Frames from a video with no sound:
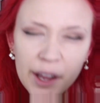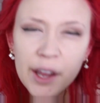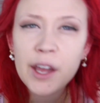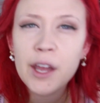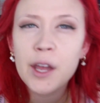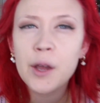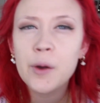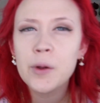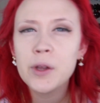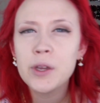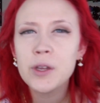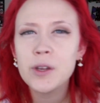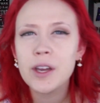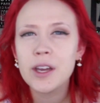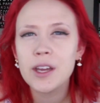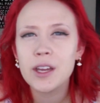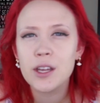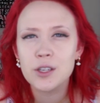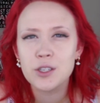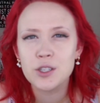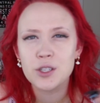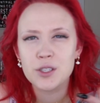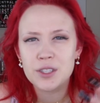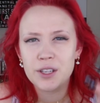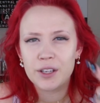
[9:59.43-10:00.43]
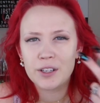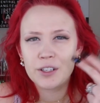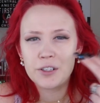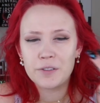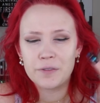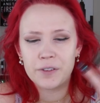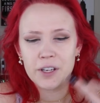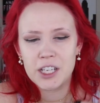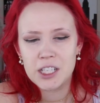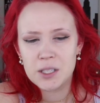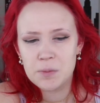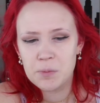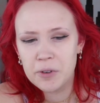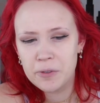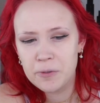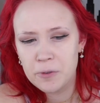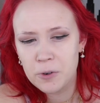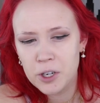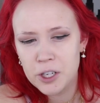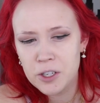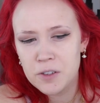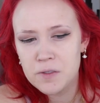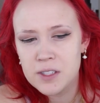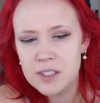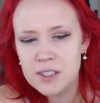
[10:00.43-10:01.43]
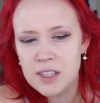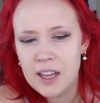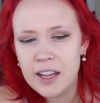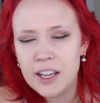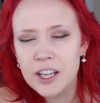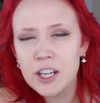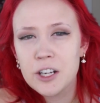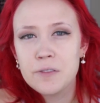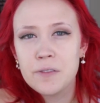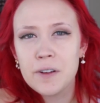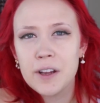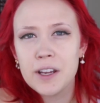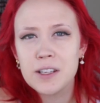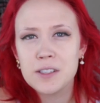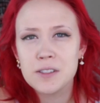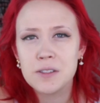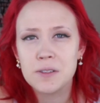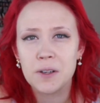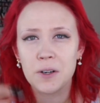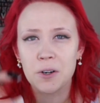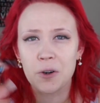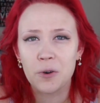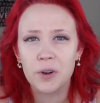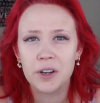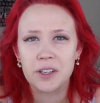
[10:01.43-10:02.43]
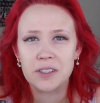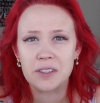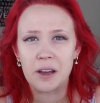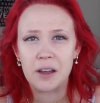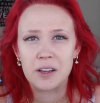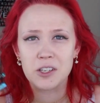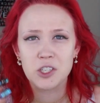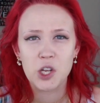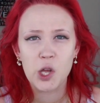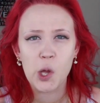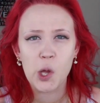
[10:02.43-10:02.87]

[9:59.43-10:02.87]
I hate when you get itches on your face before you've set your face so you don't want to touch